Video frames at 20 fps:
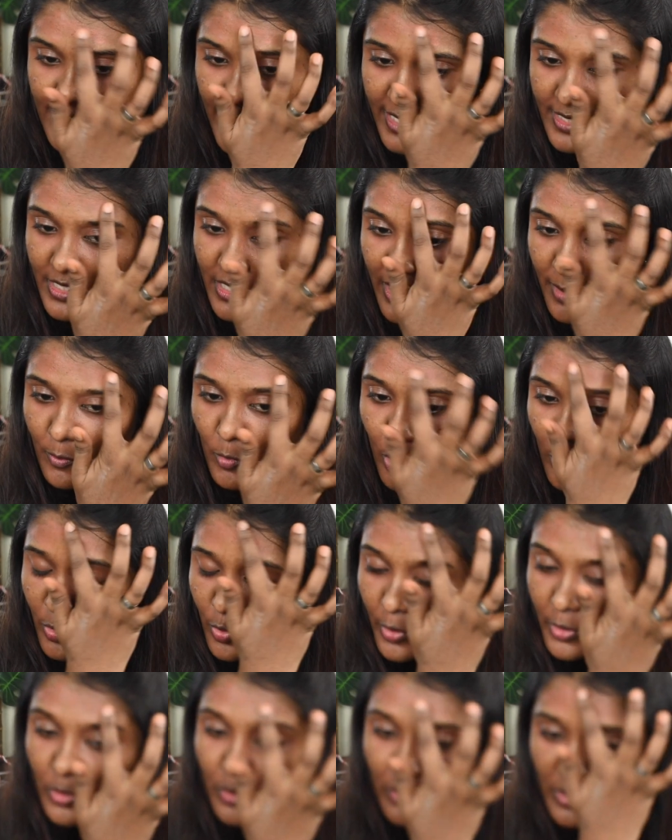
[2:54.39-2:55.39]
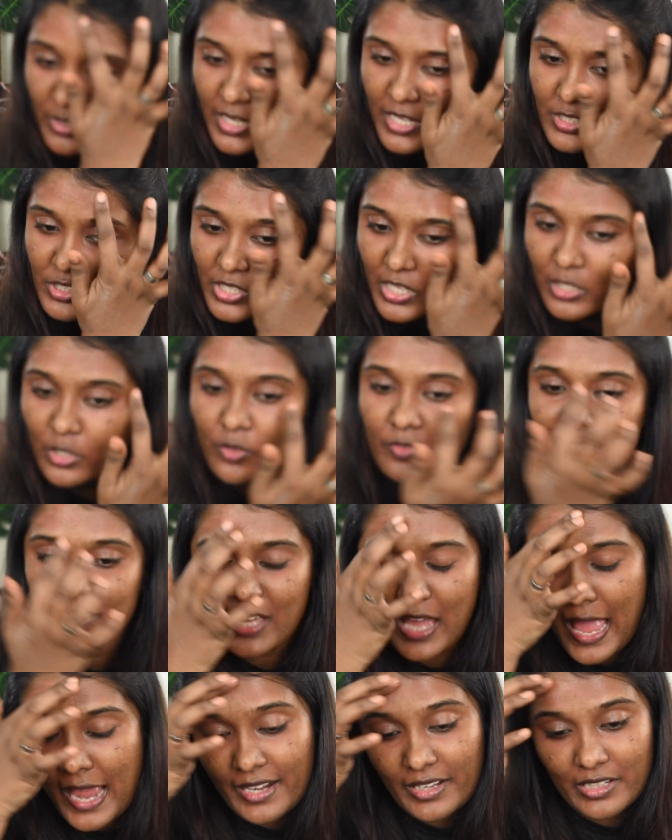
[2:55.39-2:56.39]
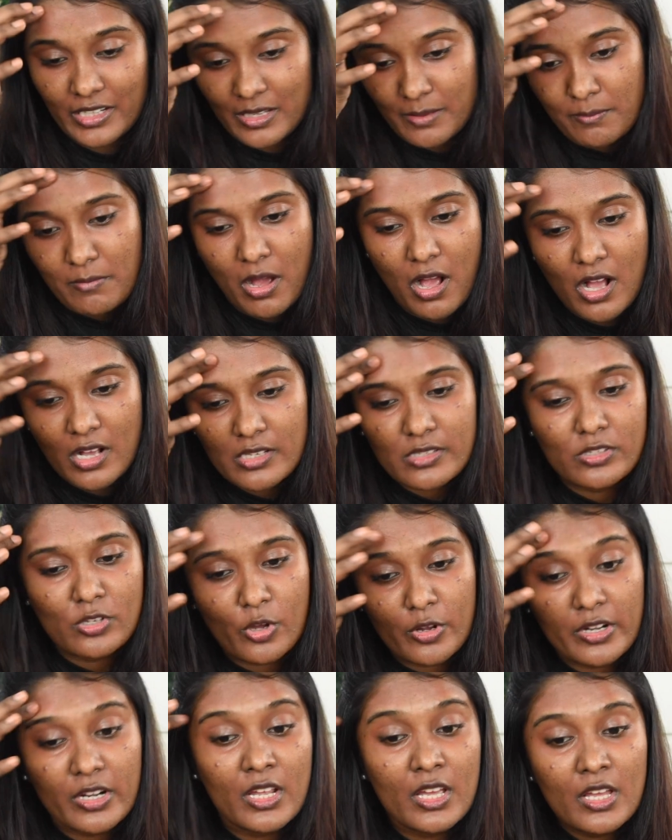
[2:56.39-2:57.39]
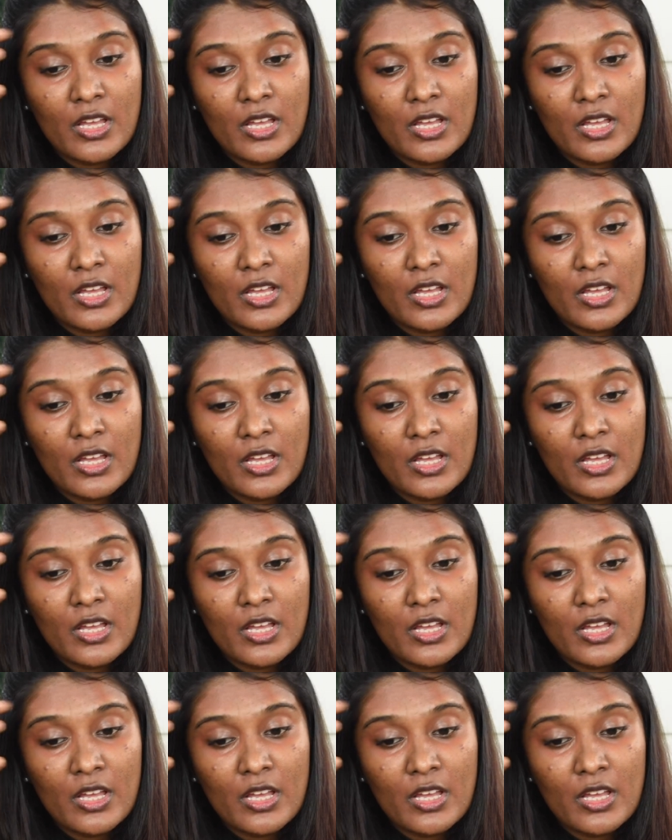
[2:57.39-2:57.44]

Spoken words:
That's it. I'm not going to touch any of the acne marks or,